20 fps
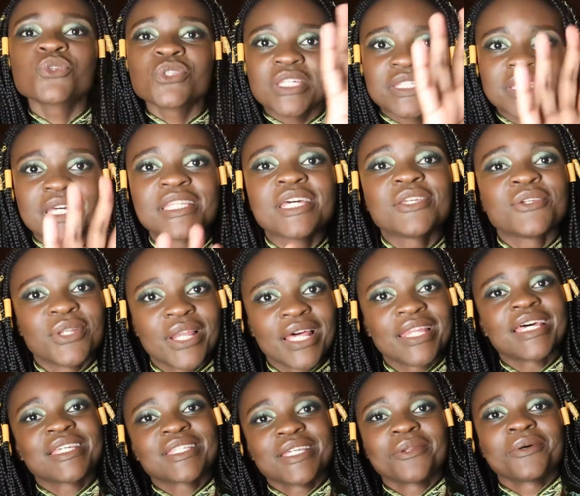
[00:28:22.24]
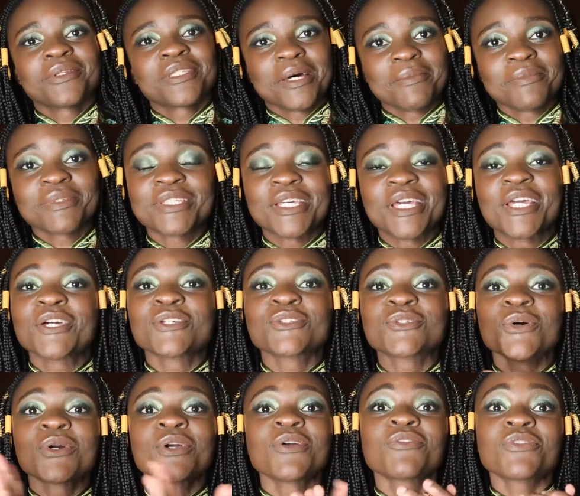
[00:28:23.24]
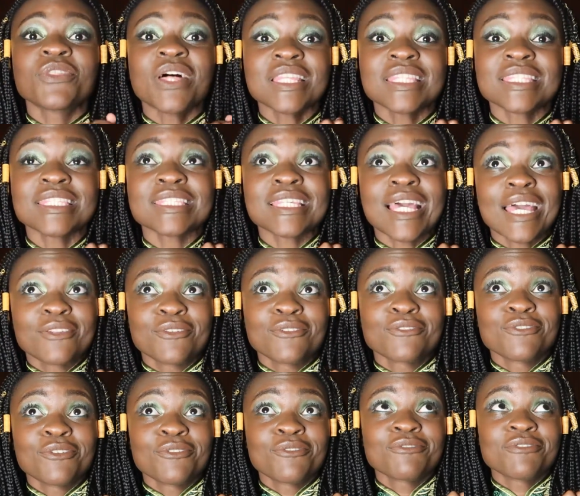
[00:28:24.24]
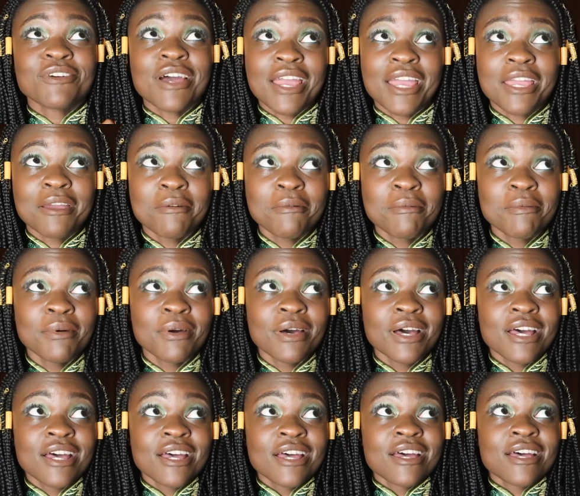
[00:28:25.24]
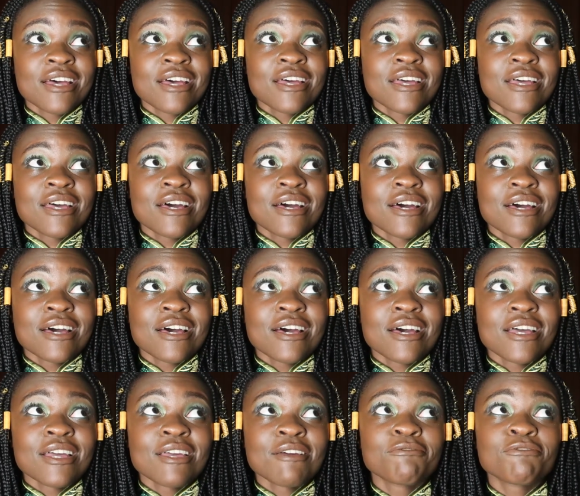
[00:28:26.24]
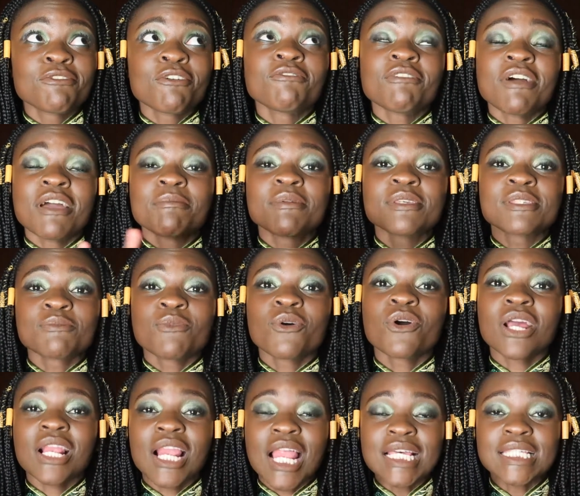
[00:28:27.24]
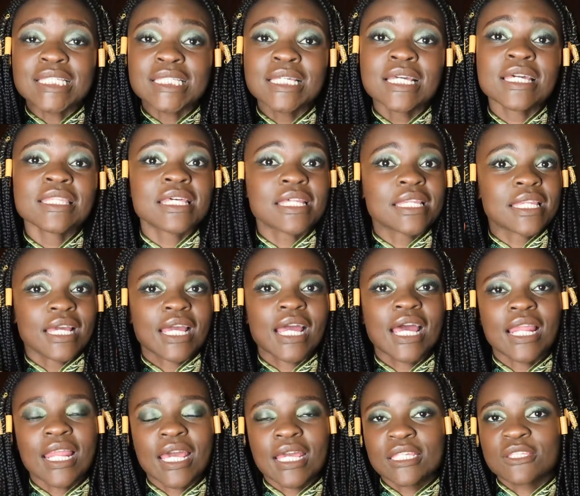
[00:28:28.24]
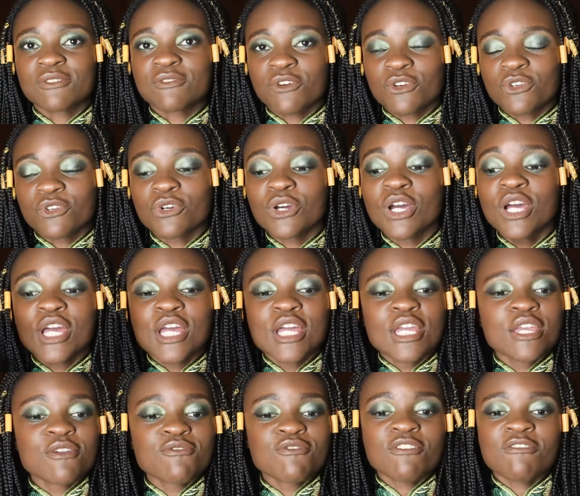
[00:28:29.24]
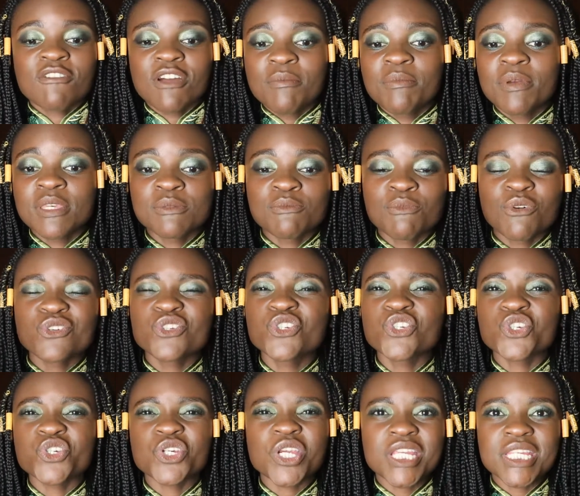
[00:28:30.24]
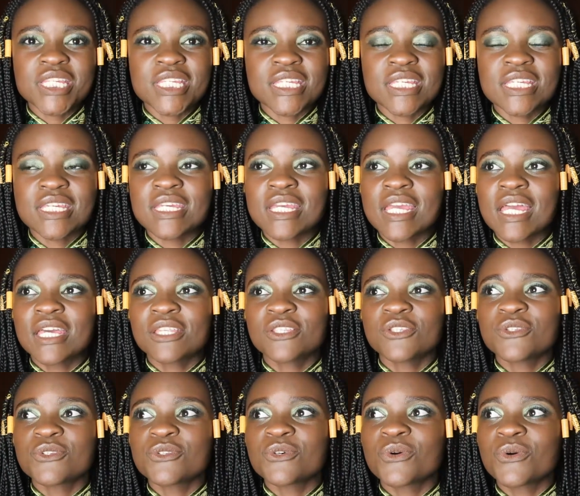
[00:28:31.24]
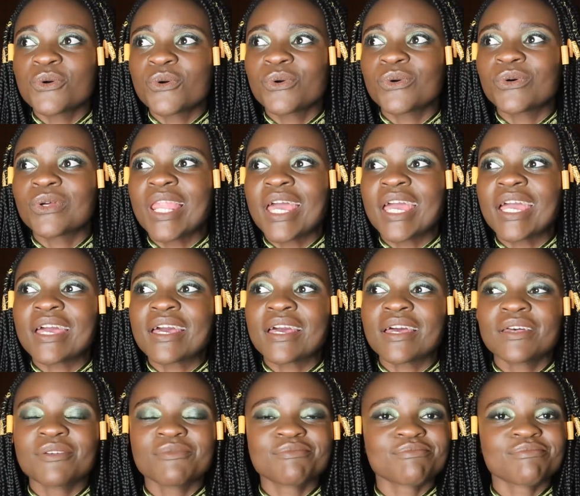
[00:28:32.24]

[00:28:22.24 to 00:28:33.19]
to the site and you'll understand what I'm saying. So if that's kind of your vibe, if your vibe is more classic, then Lekala is for you. If your vibe is more trendy and, you know, like